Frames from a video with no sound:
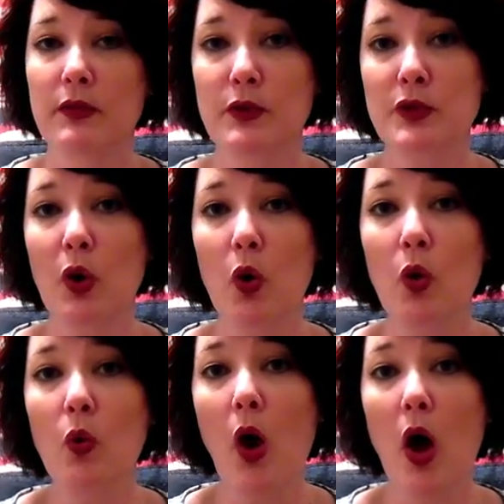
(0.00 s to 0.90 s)
there's a
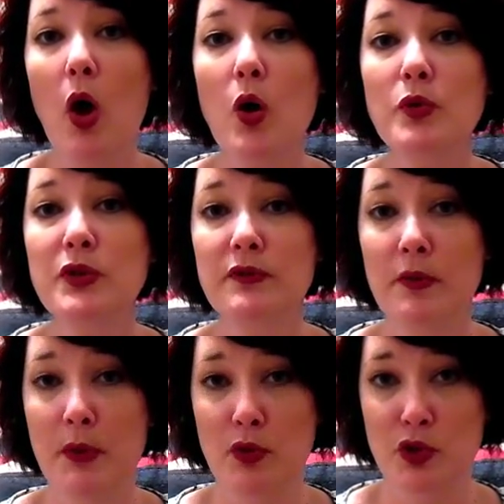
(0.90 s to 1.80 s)
whole host of
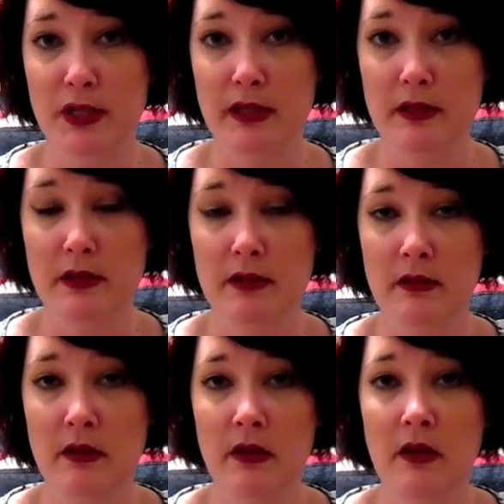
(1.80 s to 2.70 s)
emotions
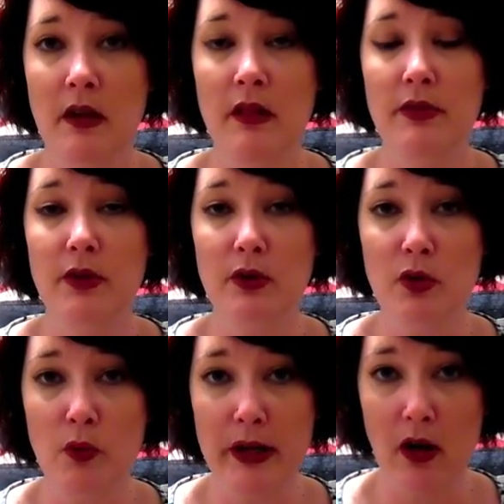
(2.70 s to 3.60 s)
that are
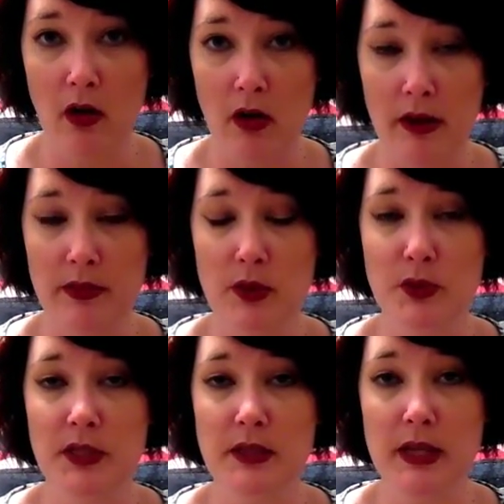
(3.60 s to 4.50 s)
going on.
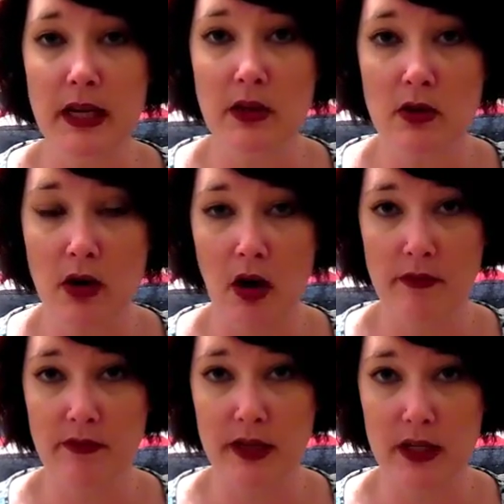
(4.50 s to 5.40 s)
There's this inner
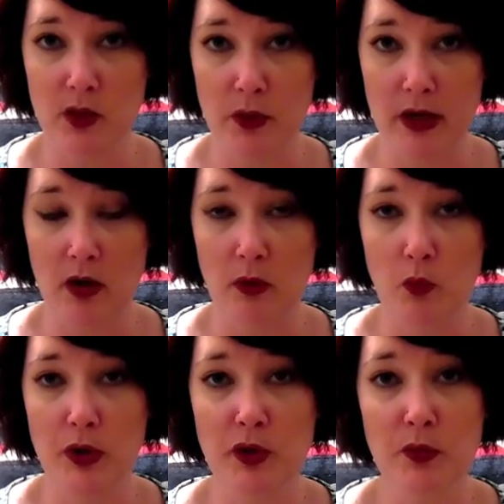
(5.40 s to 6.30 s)
conflict going
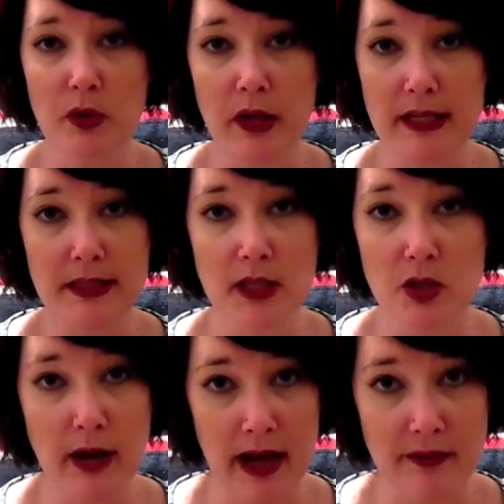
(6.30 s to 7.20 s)
on when you realize that
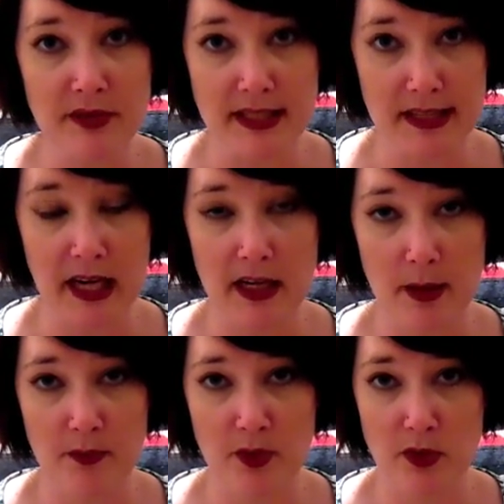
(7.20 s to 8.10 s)
you have to stand
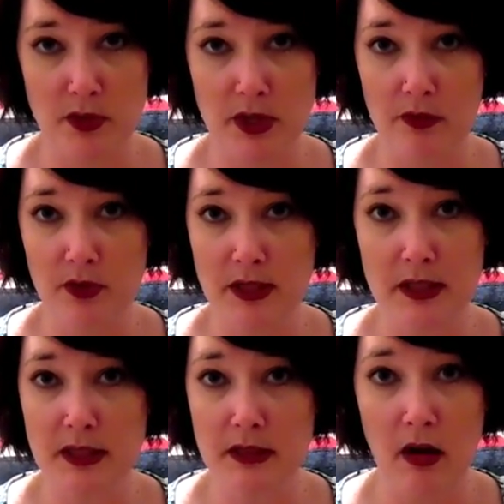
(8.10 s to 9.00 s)
up for yourself, because
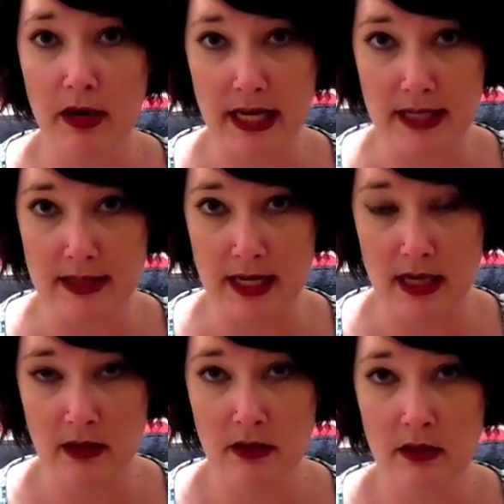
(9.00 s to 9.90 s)
it's not
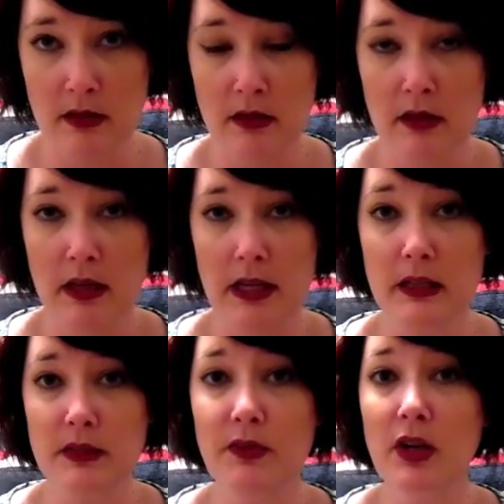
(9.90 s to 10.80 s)
easy.
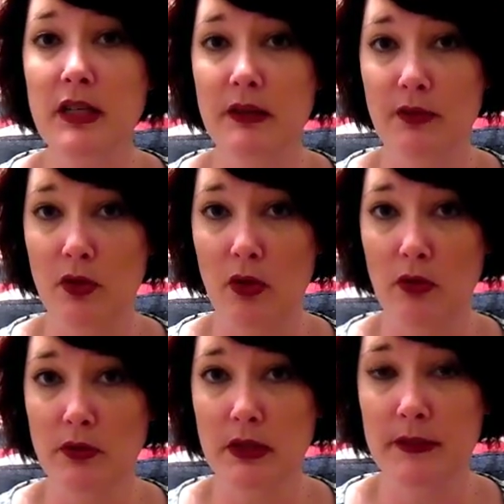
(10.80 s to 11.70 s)
It's very
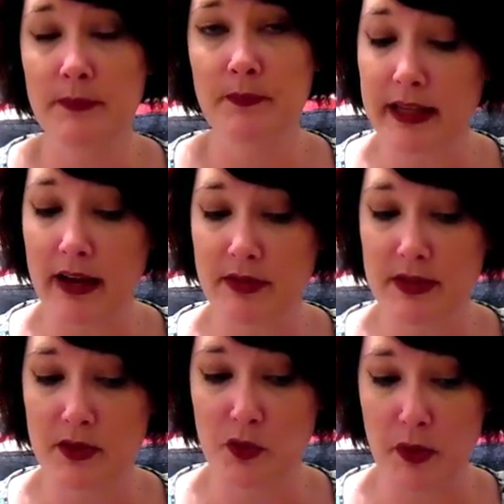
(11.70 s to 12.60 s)
difficult. I did have a
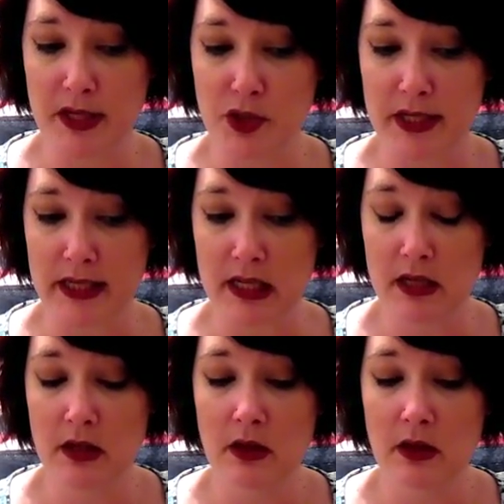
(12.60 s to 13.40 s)
situation